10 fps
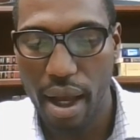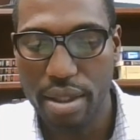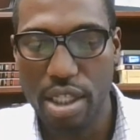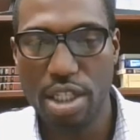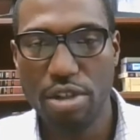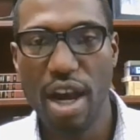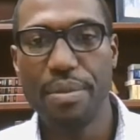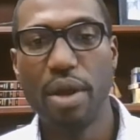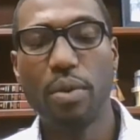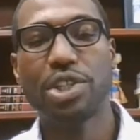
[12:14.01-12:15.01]

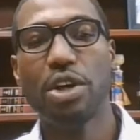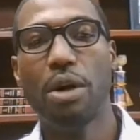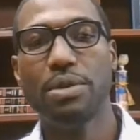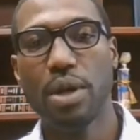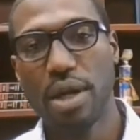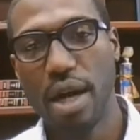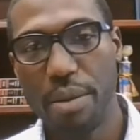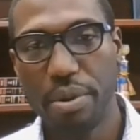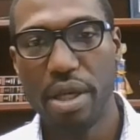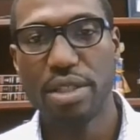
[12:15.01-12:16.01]
describing what you hope to
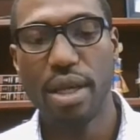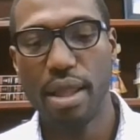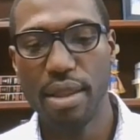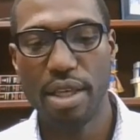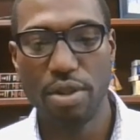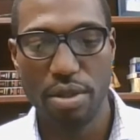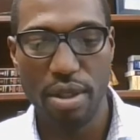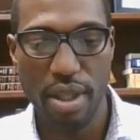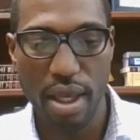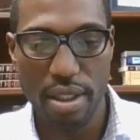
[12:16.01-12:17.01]
accomplish in these sorts
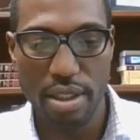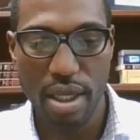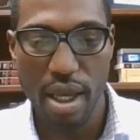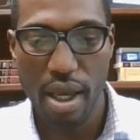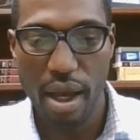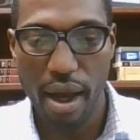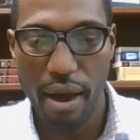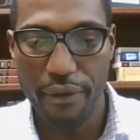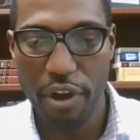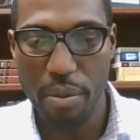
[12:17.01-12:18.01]
of things
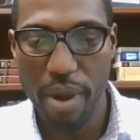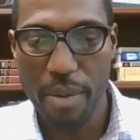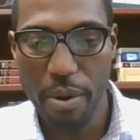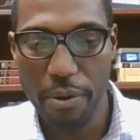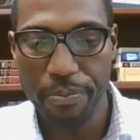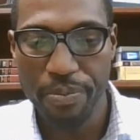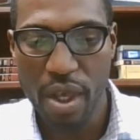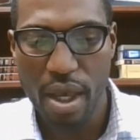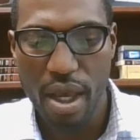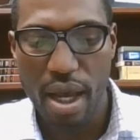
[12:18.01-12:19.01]
for your paper.
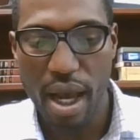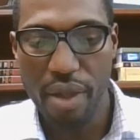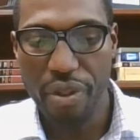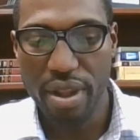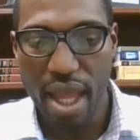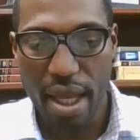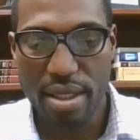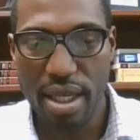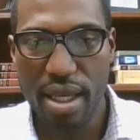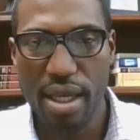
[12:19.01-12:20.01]
The
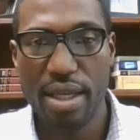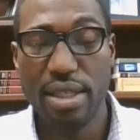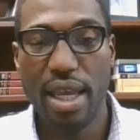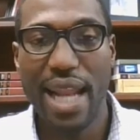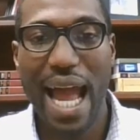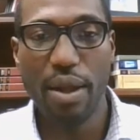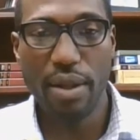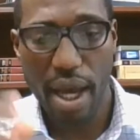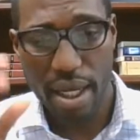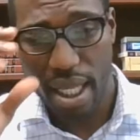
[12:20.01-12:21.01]
next is an
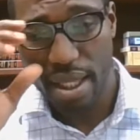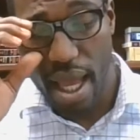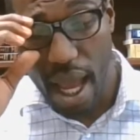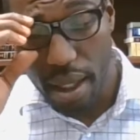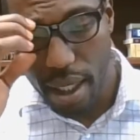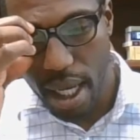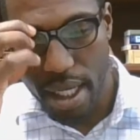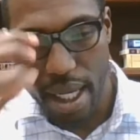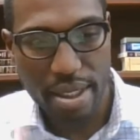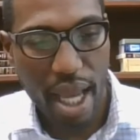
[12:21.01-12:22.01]
outline, and that
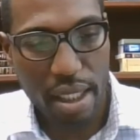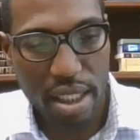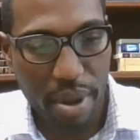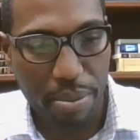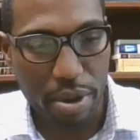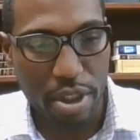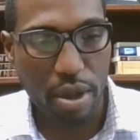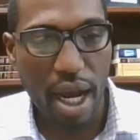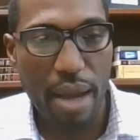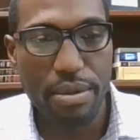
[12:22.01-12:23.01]
outline has actually been
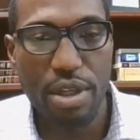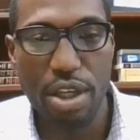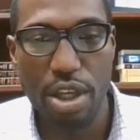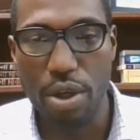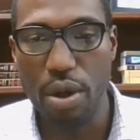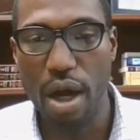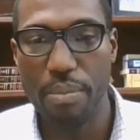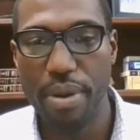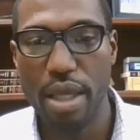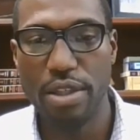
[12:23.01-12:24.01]
prescribed to you
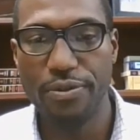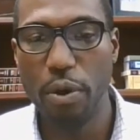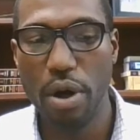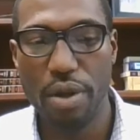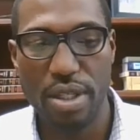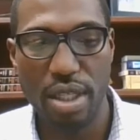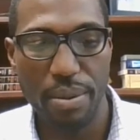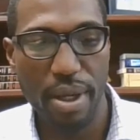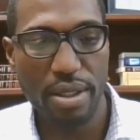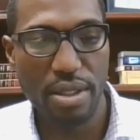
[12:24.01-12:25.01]
on page 4 of the
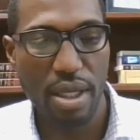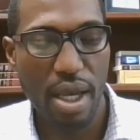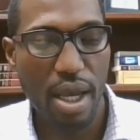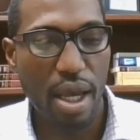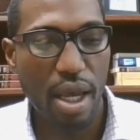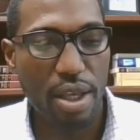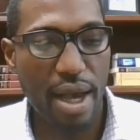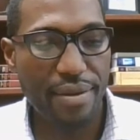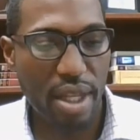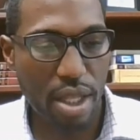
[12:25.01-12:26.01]
syllabus.
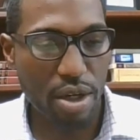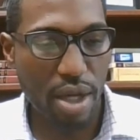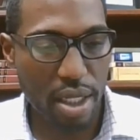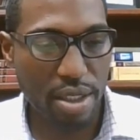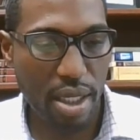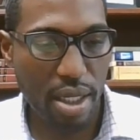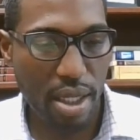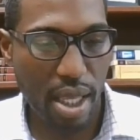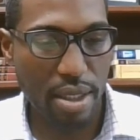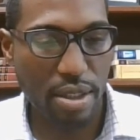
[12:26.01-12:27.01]
You'll have an introduction
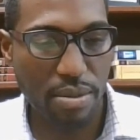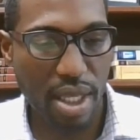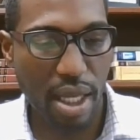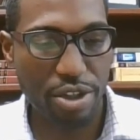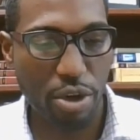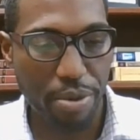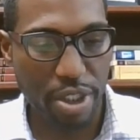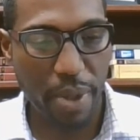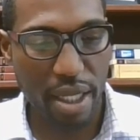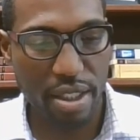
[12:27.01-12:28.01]
and then some theological
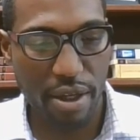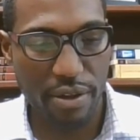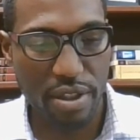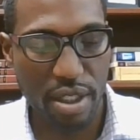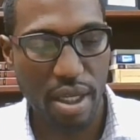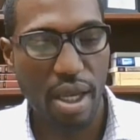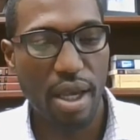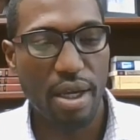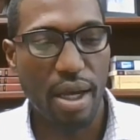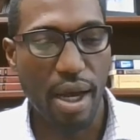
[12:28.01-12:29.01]
perspectives
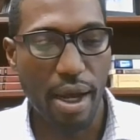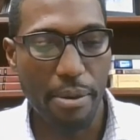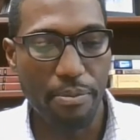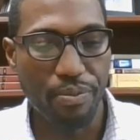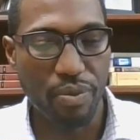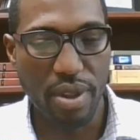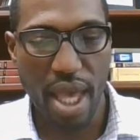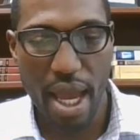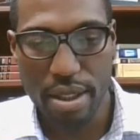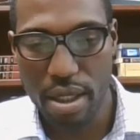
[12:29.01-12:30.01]

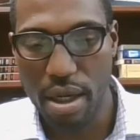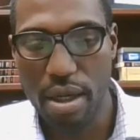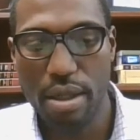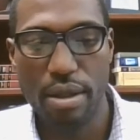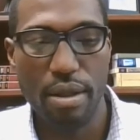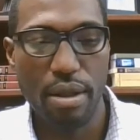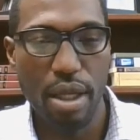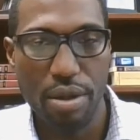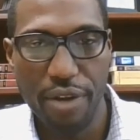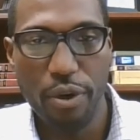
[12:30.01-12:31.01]
that,
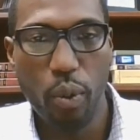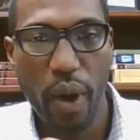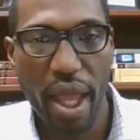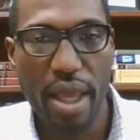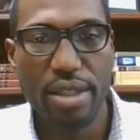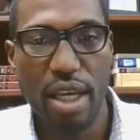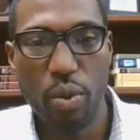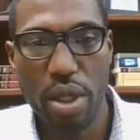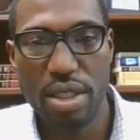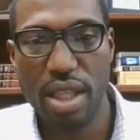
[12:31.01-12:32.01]
different ways
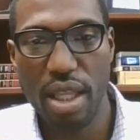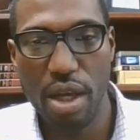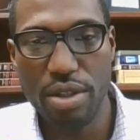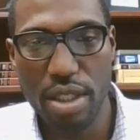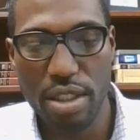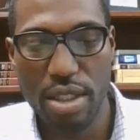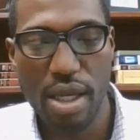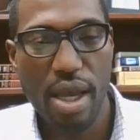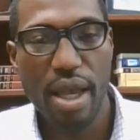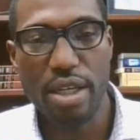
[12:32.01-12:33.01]
in which theologians
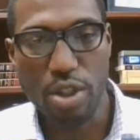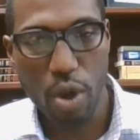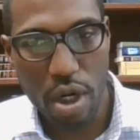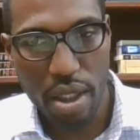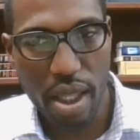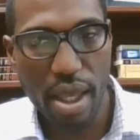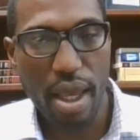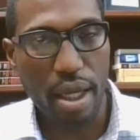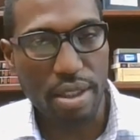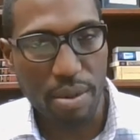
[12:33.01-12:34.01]
historically
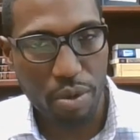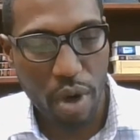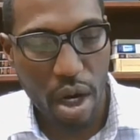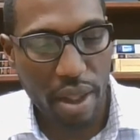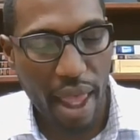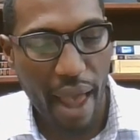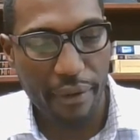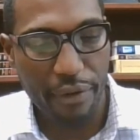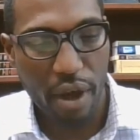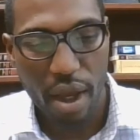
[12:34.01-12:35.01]
and contemporarily
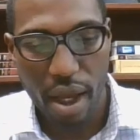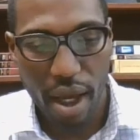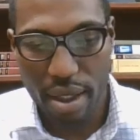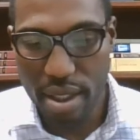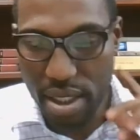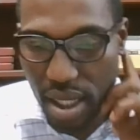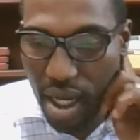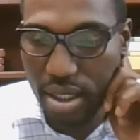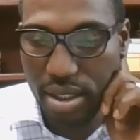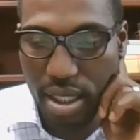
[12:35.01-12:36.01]
have
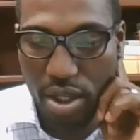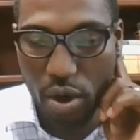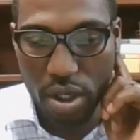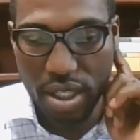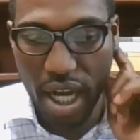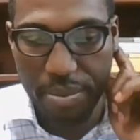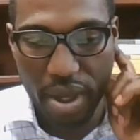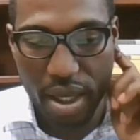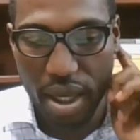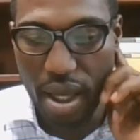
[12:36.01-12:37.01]
discussed your
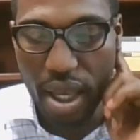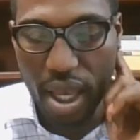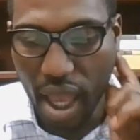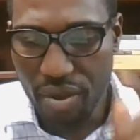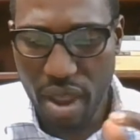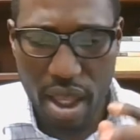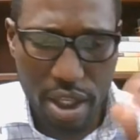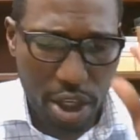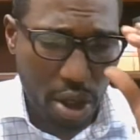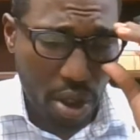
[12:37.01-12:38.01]
topic. And
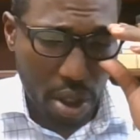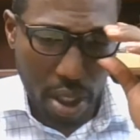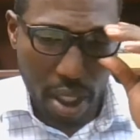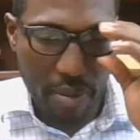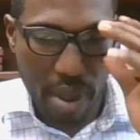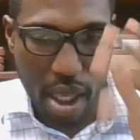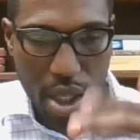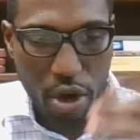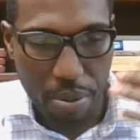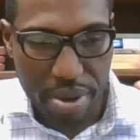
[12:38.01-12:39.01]
then you'll give
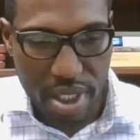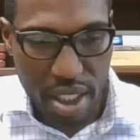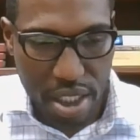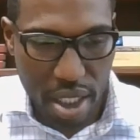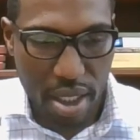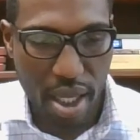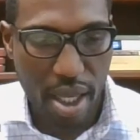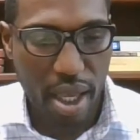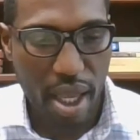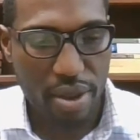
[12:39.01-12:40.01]
me your position
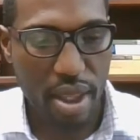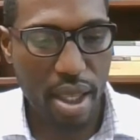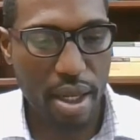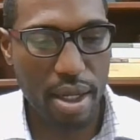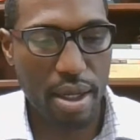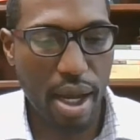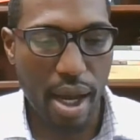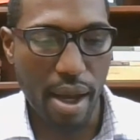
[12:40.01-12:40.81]
and then